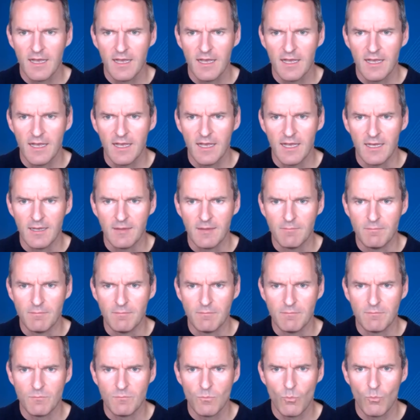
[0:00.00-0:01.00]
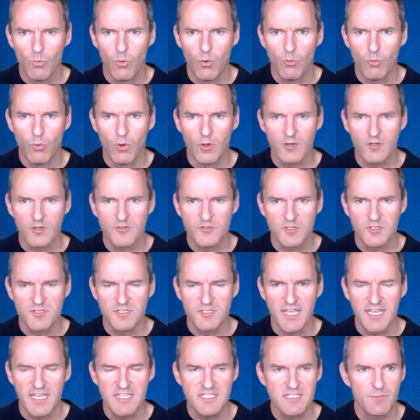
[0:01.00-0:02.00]
on sort of
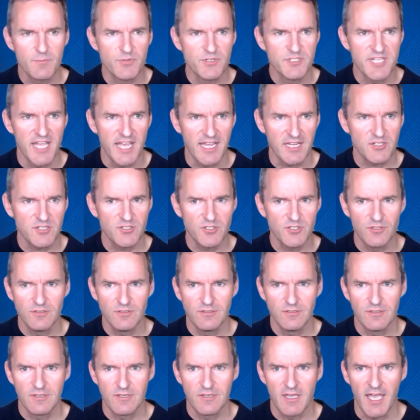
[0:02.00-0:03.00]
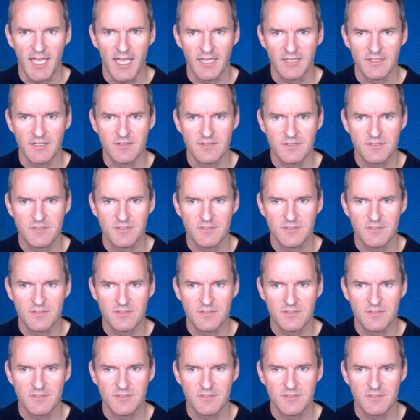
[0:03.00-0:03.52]
data protection, and